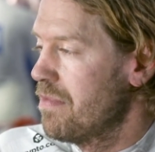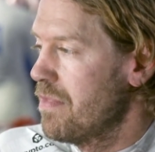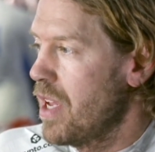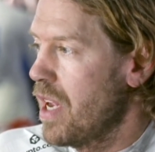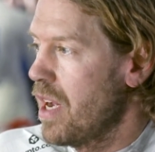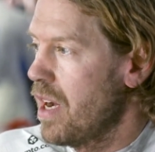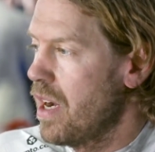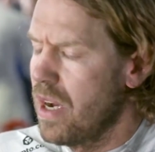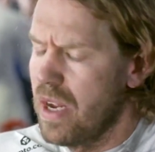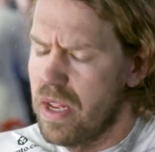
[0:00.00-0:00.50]

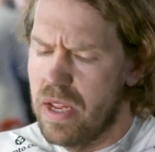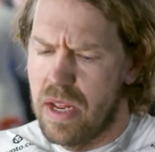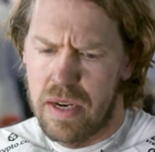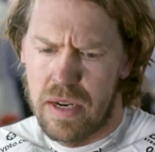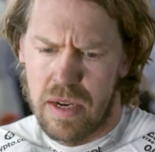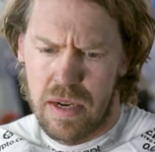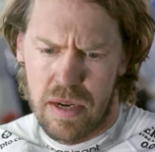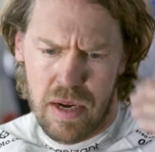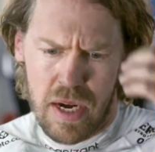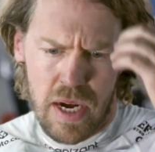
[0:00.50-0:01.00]
Yeah, I had
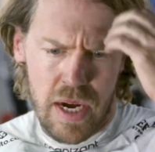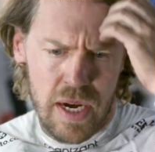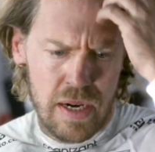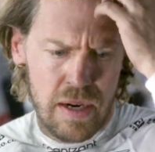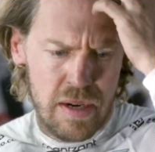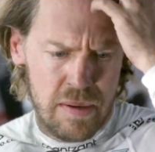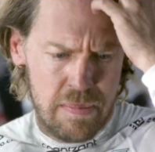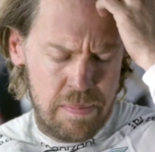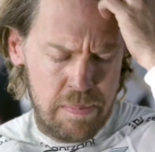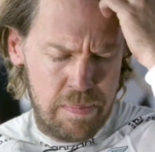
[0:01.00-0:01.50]

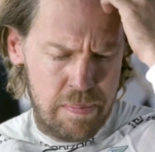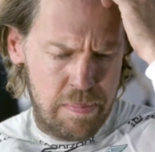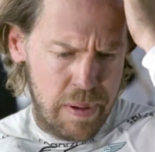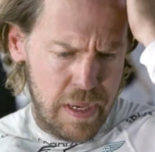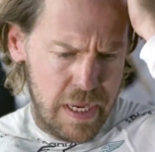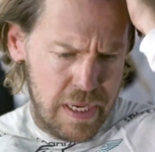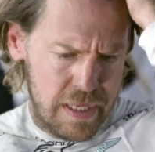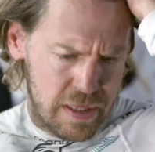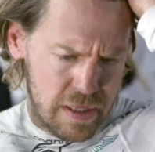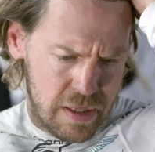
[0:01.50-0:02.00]
a
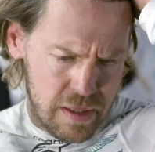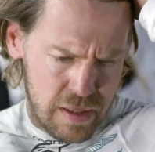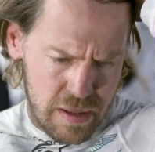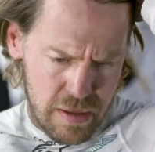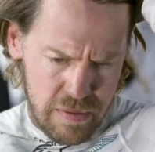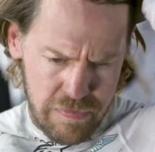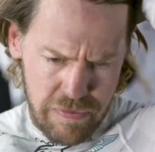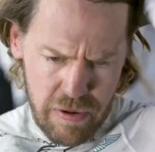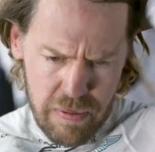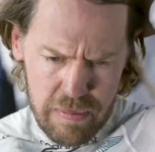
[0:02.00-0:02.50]
piece
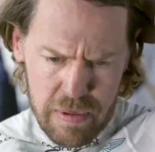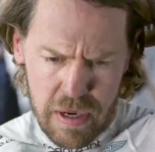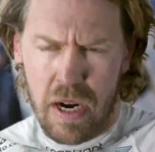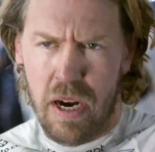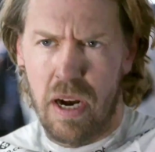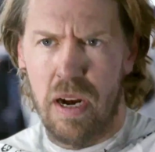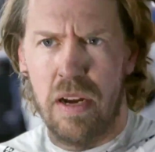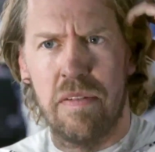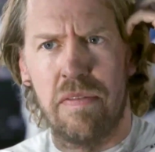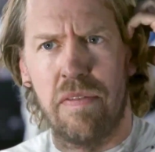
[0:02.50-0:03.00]
from the
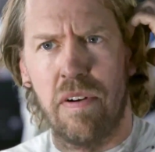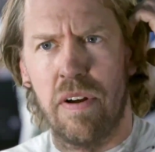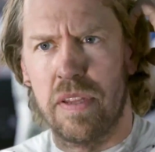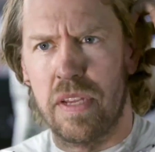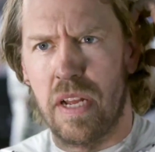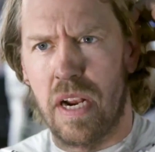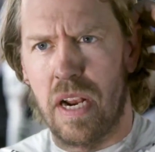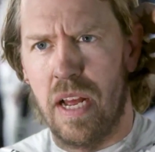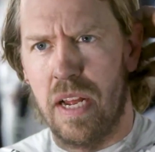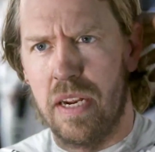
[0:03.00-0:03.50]
car in front
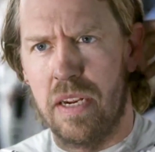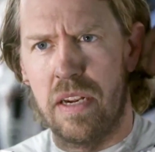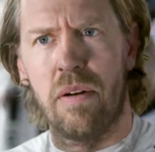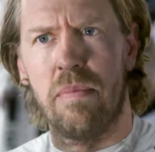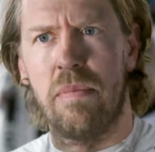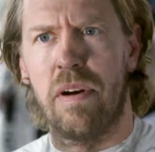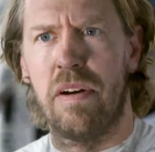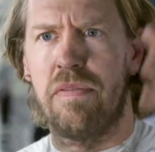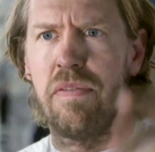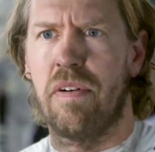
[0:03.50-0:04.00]
that landed
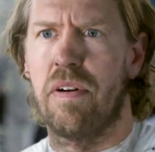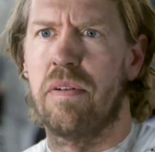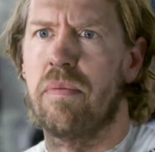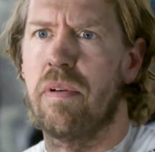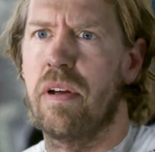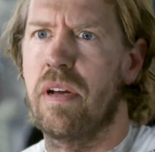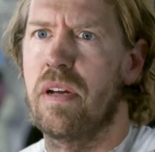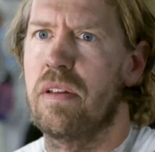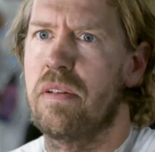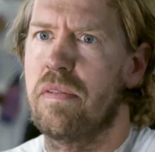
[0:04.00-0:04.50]
on my front
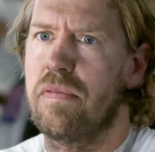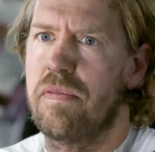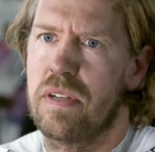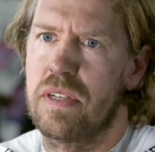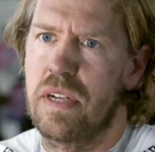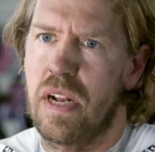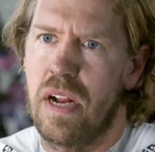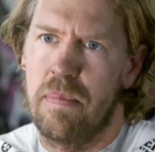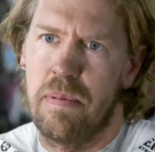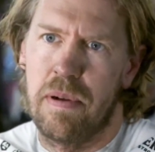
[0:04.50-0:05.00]
wing in the
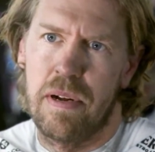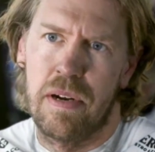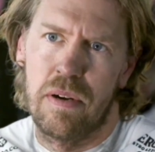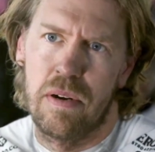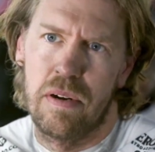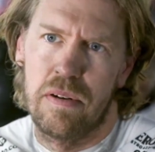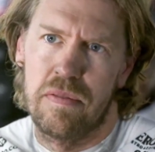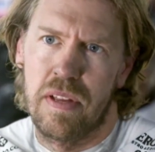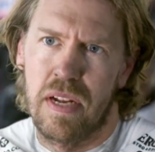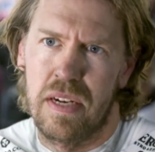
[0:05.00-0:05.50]
first lap. I don't
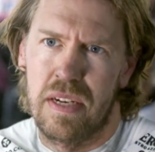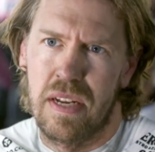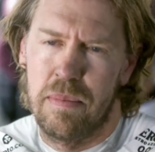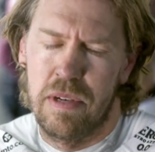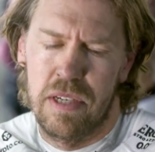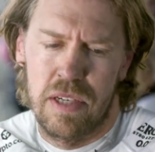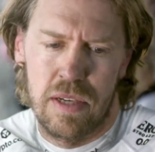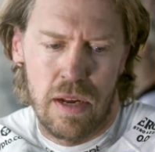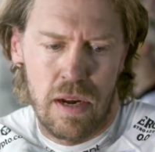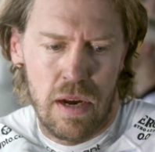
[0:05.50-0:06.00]
know if that
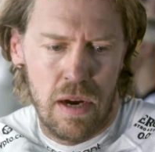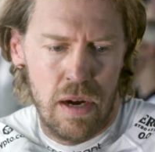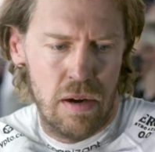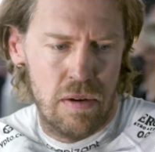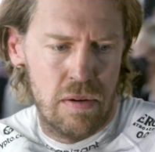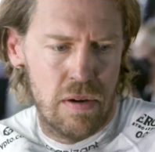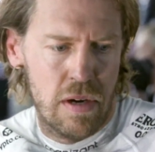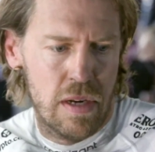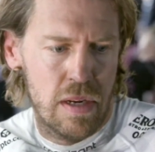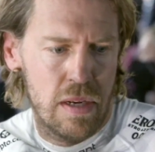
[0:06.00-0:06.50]
damaged the car
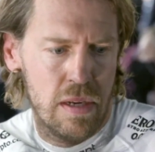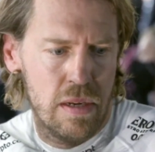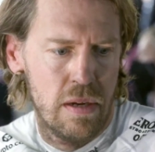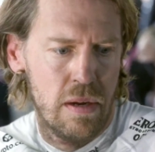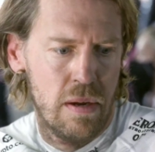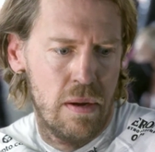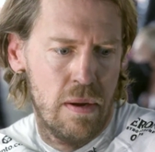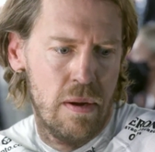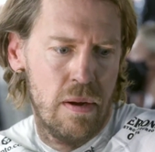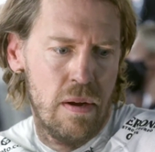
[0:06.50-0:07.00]
already.
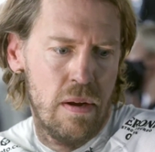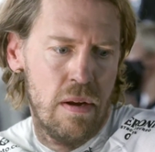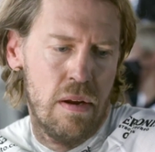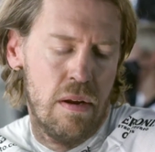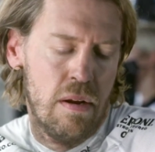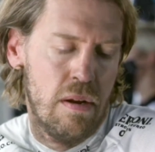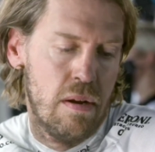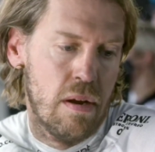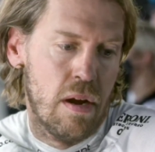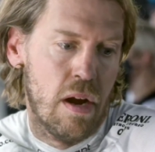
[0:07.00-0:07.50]

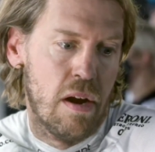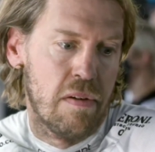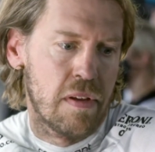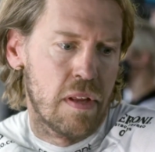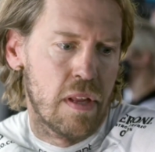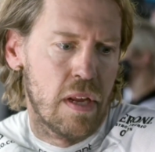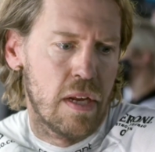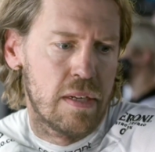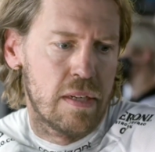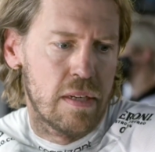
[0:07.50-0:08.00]
After
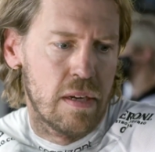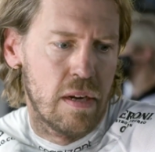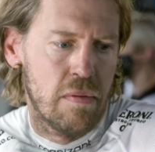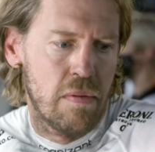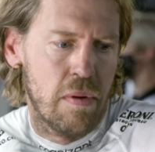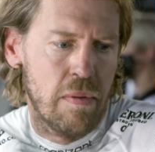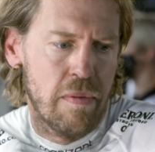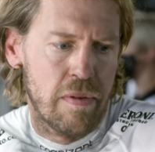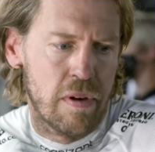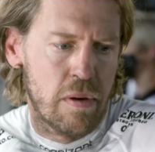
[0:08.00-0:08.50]
that,
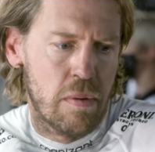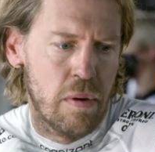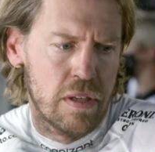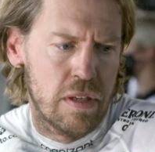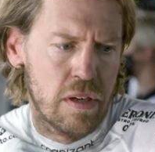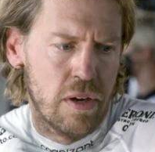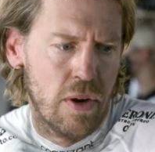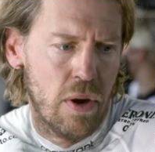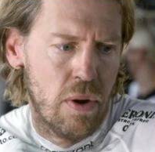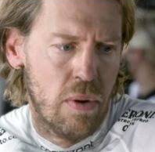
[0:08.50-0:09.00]
we were quite
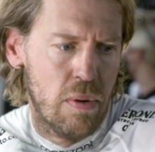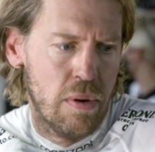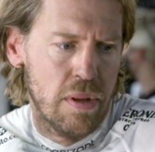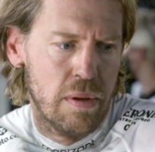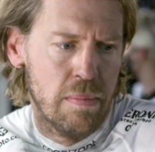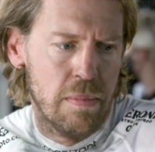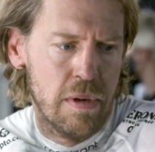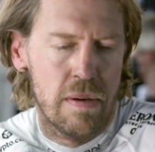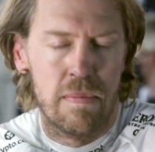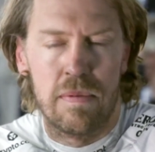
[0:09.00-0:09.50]
slow and
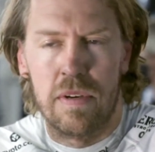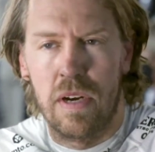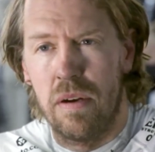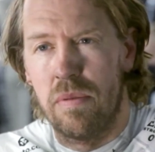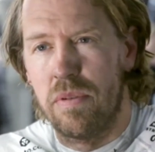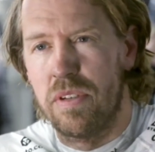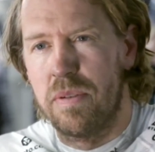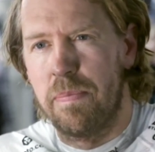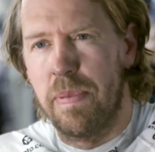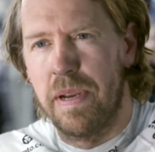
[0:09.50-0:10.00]
the medium tyre
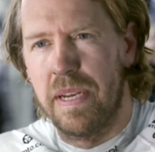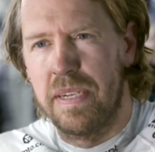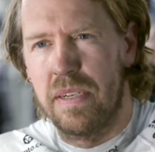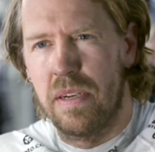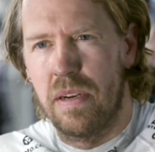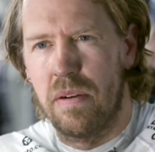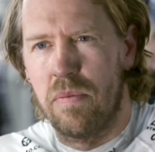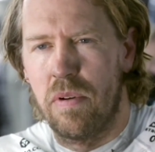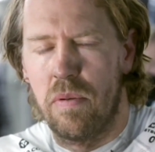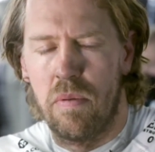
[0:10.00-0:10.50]
was
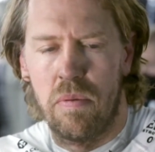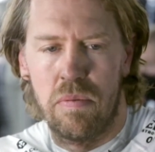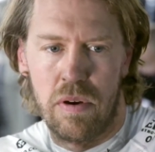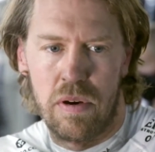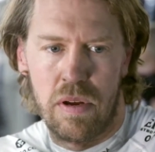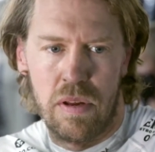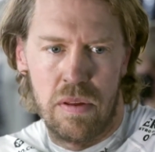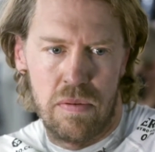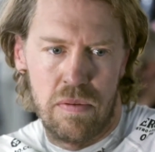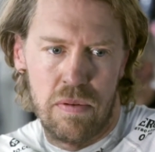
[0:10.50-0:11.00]
better. We were
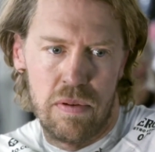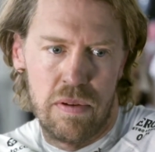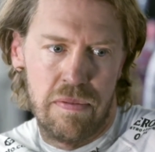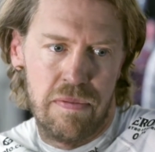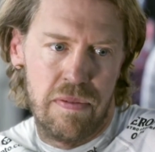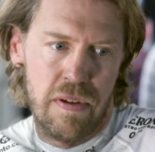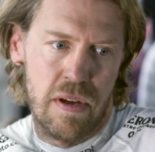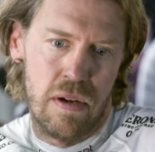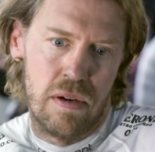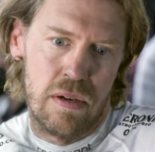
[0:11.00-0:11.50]
working through the
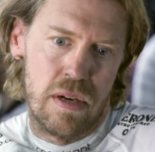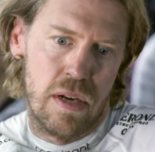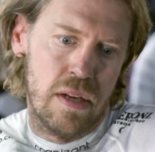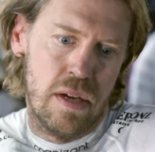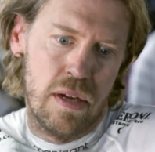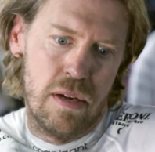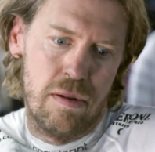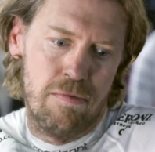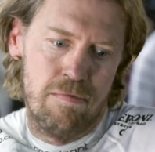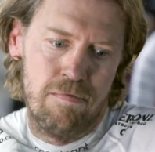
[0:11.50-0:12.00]
field, and
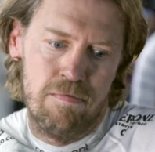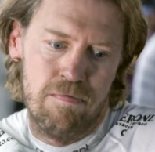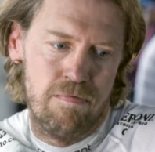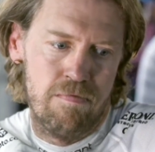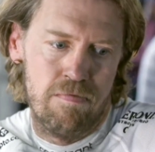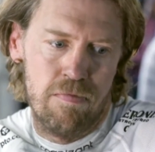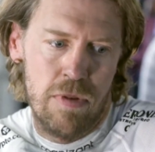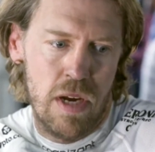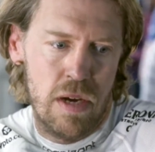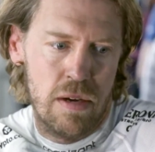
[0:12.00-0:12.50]
then,
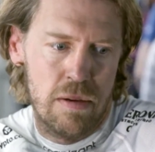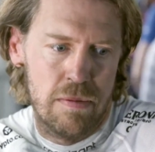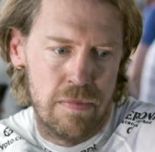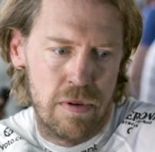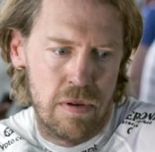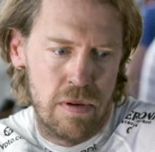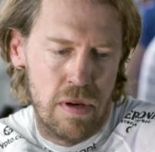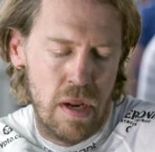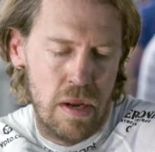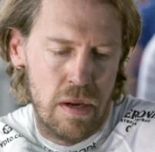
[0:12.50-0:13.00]

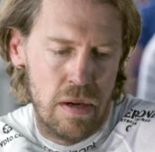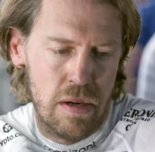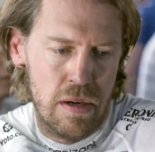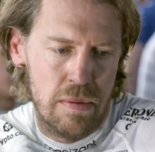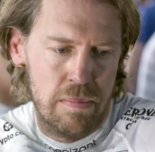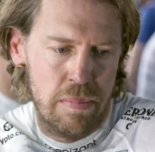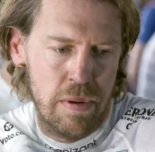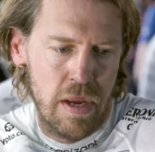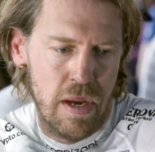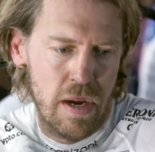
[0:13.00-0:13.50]

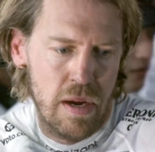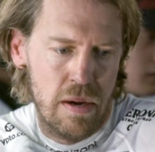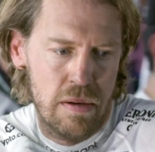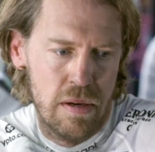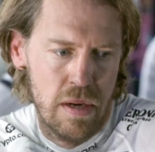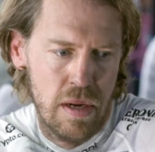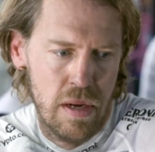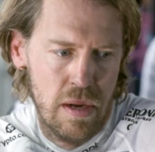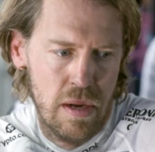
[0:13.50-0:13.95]
yeah, Pierre,